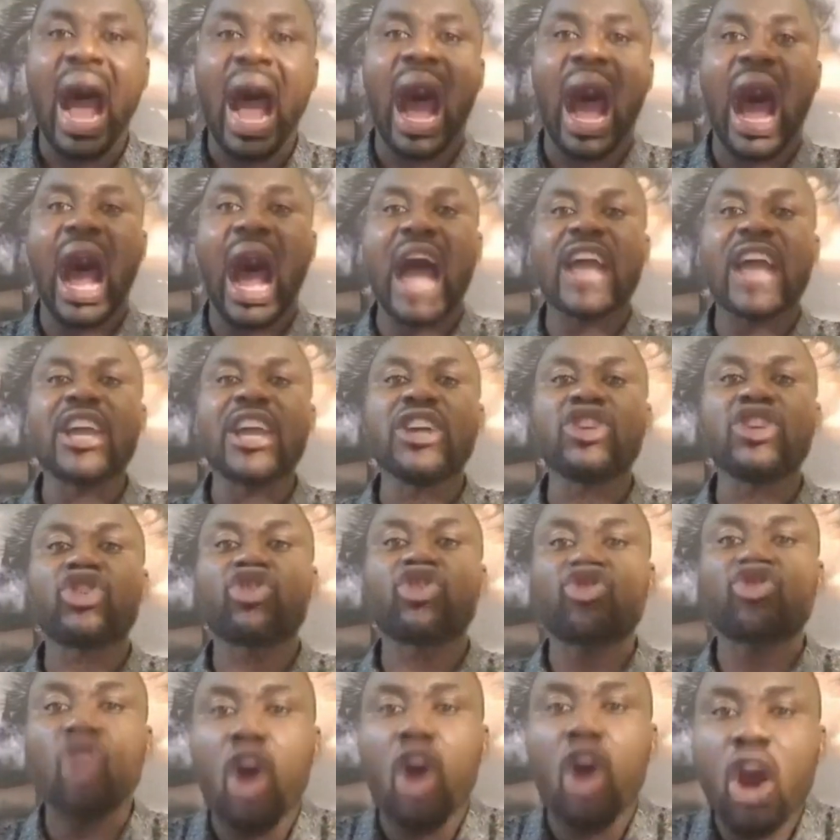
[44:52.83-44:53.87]
are
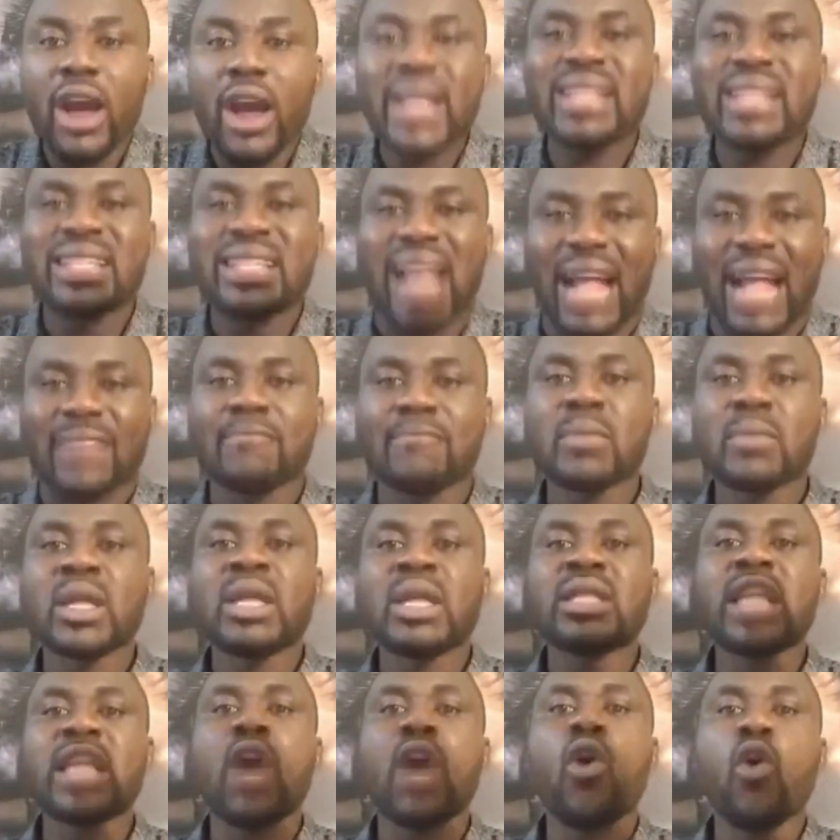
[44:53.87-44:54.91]
ensuring that
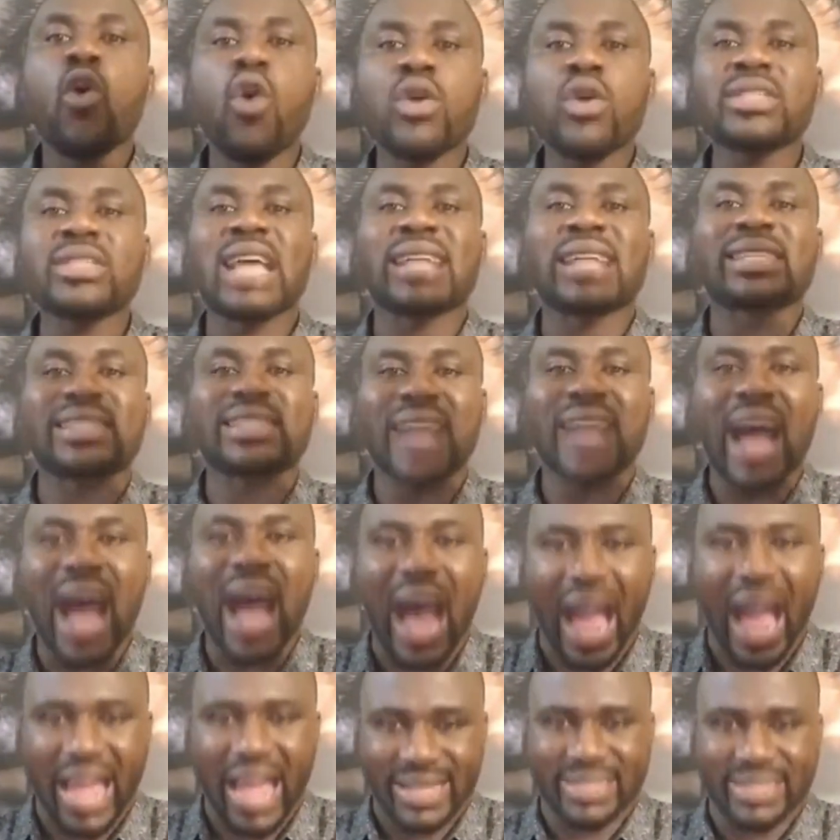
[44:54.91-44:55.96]
they hold their
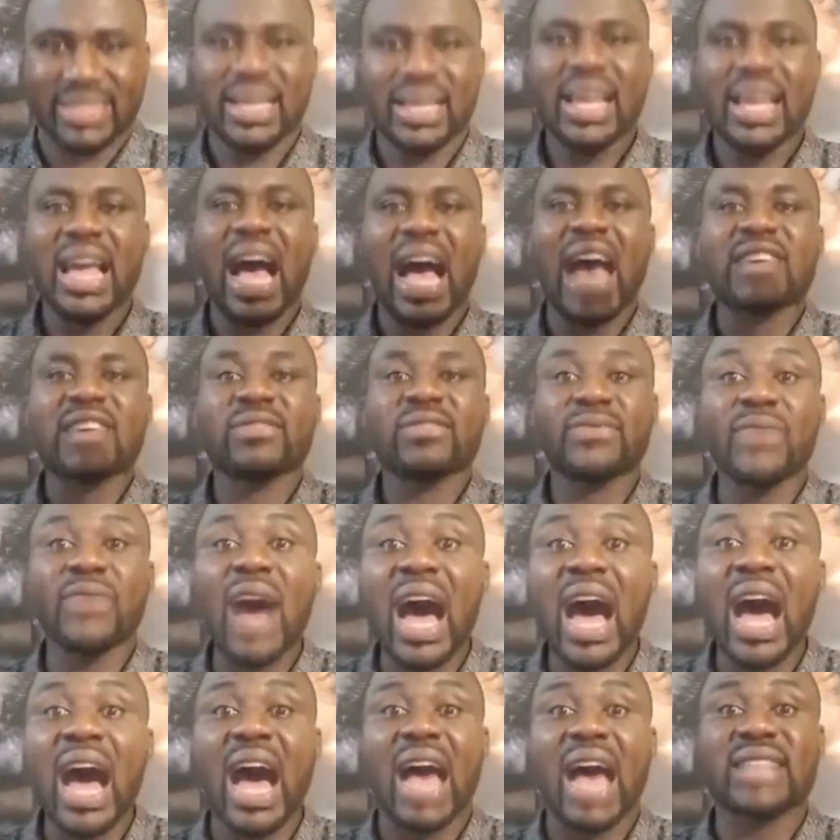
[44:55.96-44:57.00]
tithe as
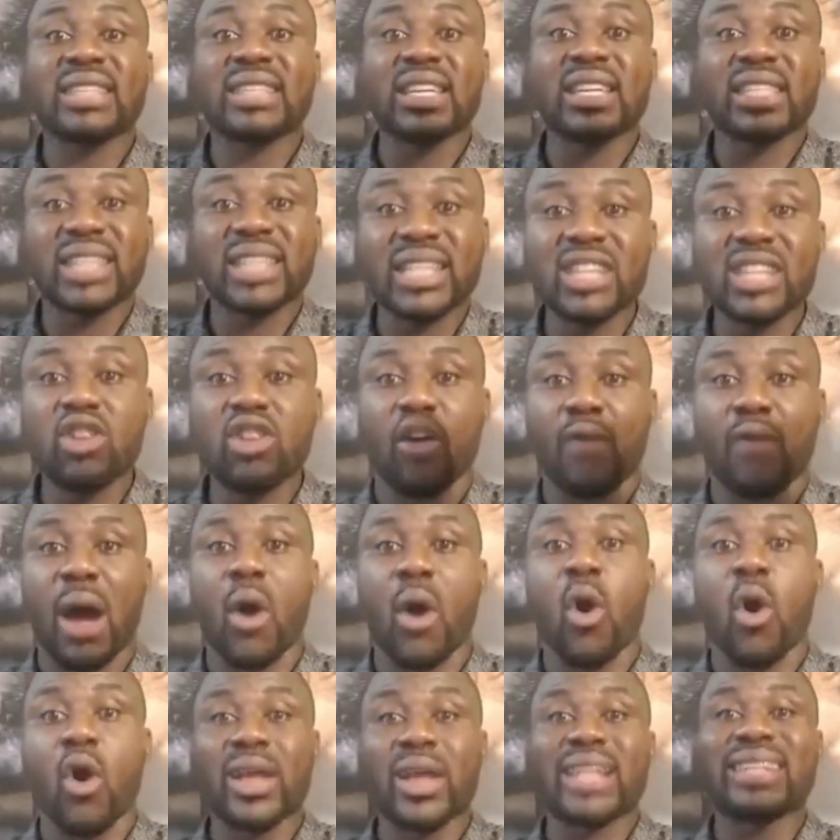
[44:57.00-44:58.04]
far as the drilling of
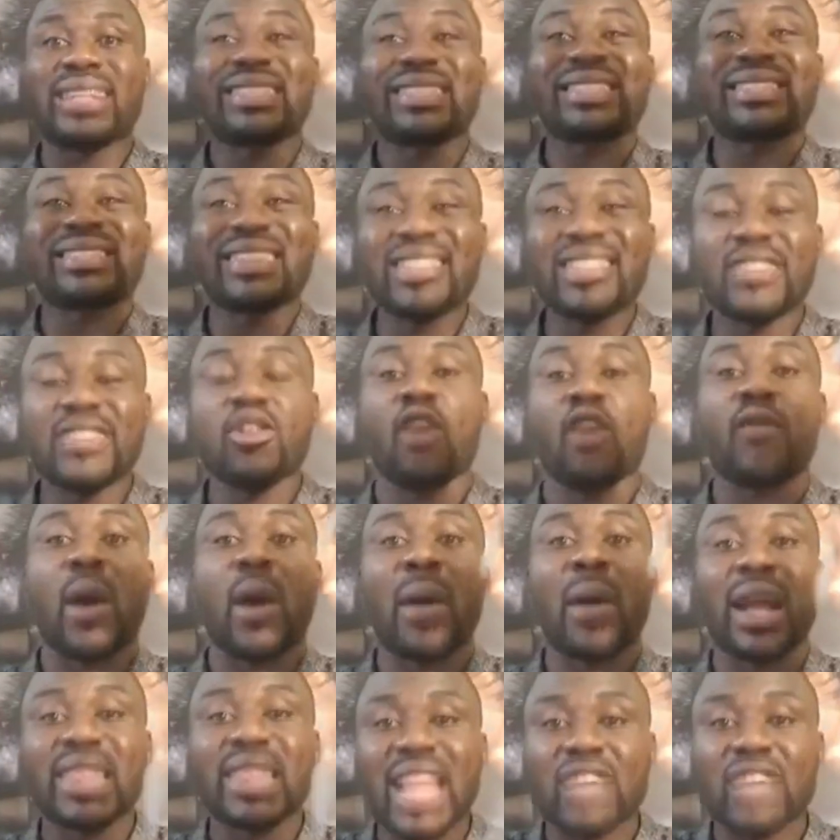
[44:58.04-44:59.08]
our oil, the stealing of
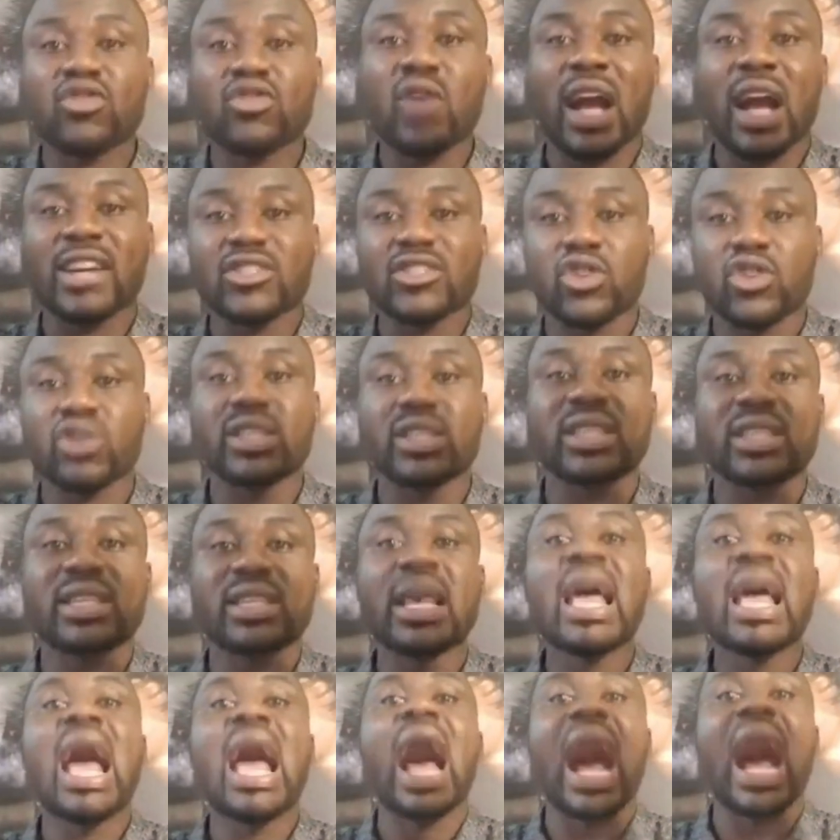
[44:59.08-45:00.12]
our natural resources
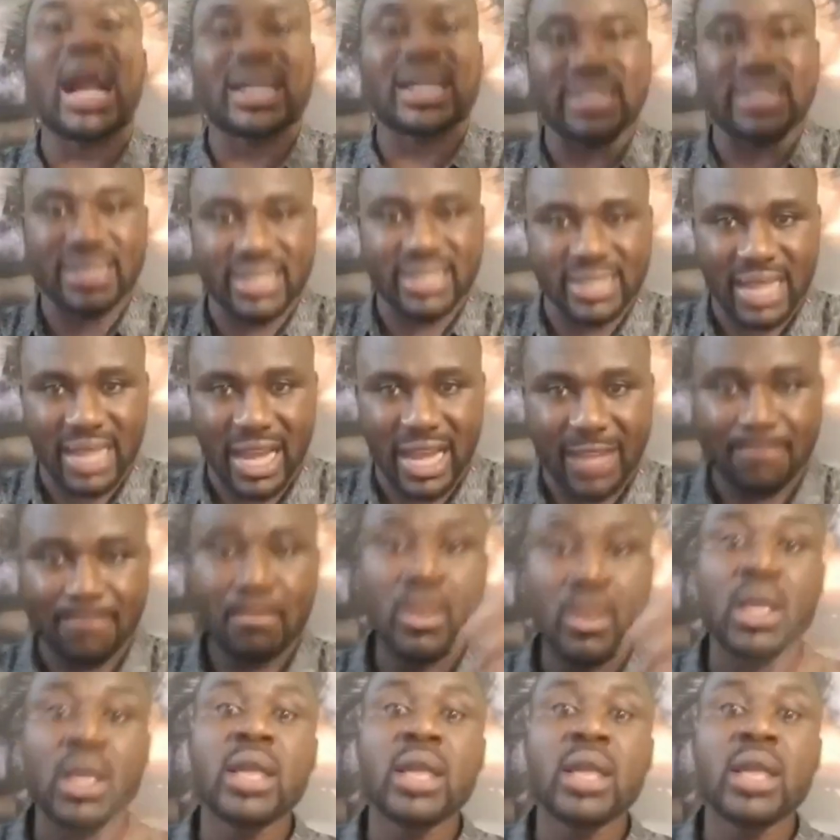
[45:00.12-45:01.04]
are concerned.